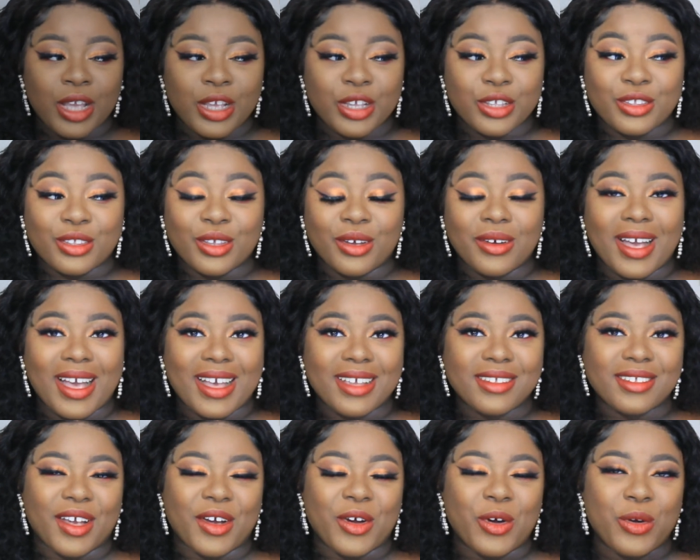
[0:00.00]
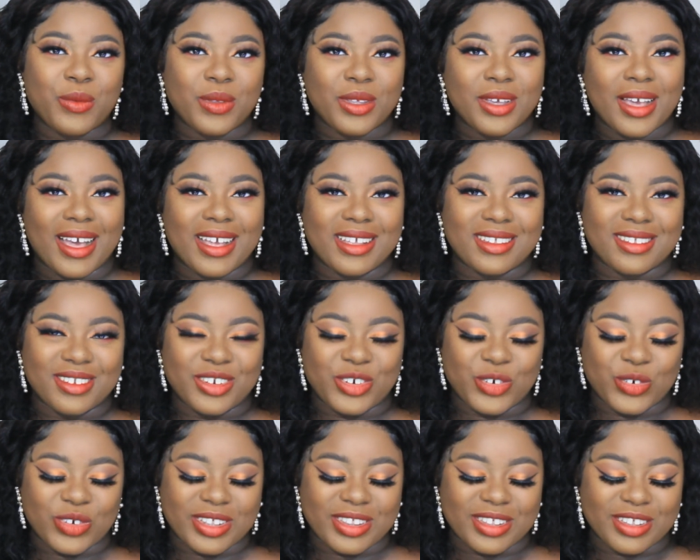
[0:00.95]
So guys, I hope you guys
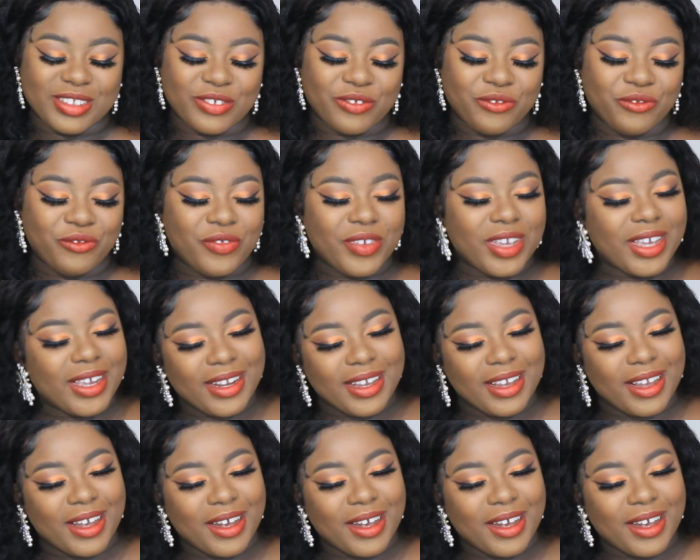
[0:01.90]
enjoyed this video.